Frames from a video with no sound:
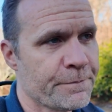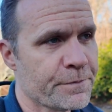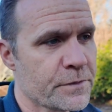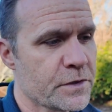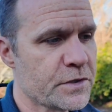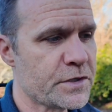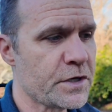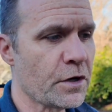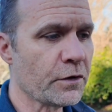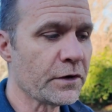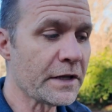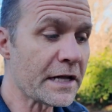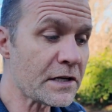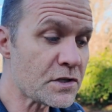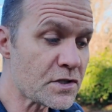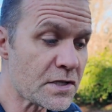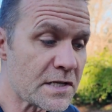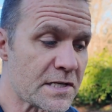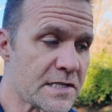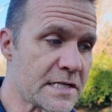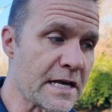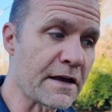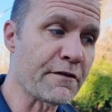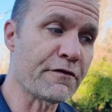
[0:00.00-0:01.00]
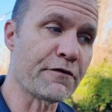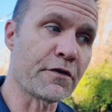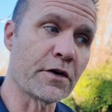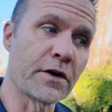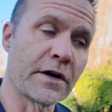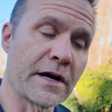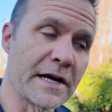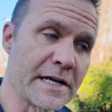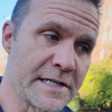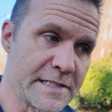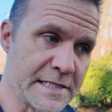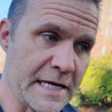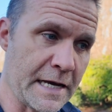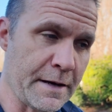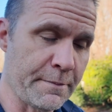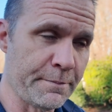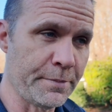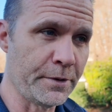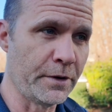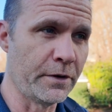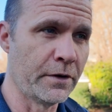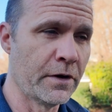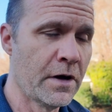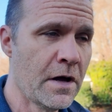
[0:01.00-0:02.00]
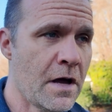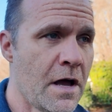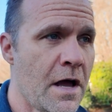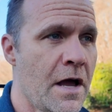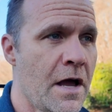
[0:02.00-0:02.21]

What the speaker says: So let's just say, for example,